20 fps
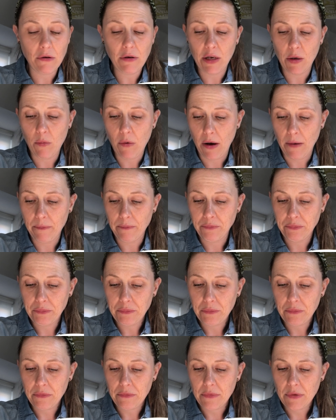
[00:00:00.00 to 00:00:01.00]
only one.
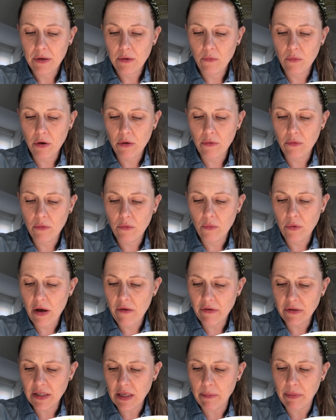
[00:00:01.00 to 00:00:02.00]
Well,
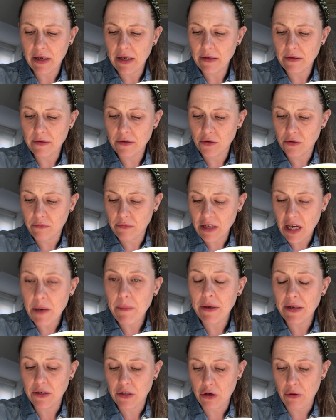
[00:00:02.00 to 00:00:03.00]
where is he, please? Take
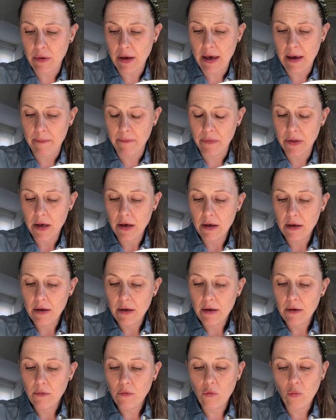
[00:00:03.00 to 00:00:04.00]
me to him.
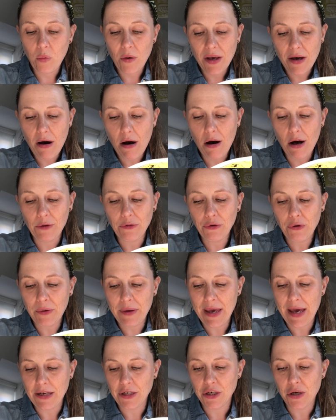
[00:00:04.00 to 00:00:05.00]
We can't. Not
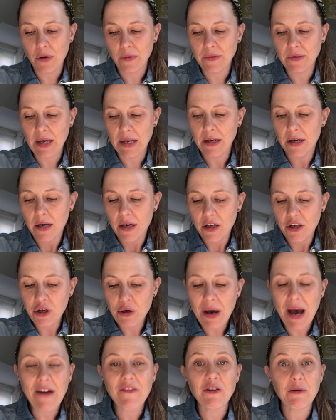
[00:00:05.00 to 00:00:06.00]
yet, Charles said.
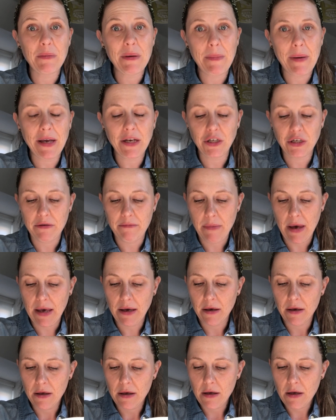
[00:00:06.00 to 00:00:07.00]
You have to be patient, Meg.
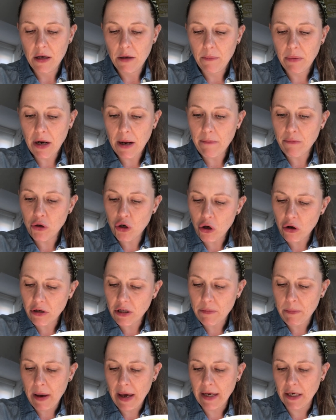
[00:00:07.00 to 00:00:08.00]
But I'm
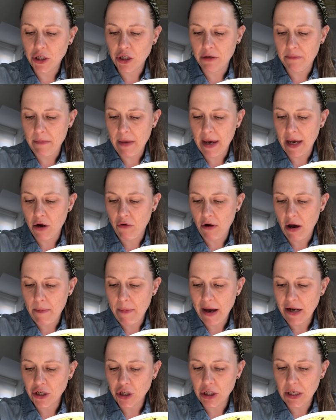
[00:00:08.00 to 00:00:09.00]
not patient, Meg cried
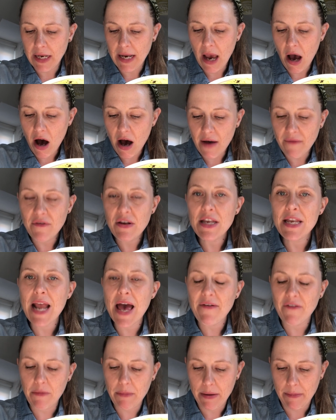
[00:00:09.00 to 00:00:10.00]
passionately. I've
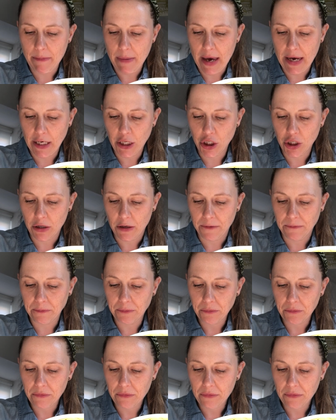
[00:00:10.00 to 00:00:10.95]
never been patient.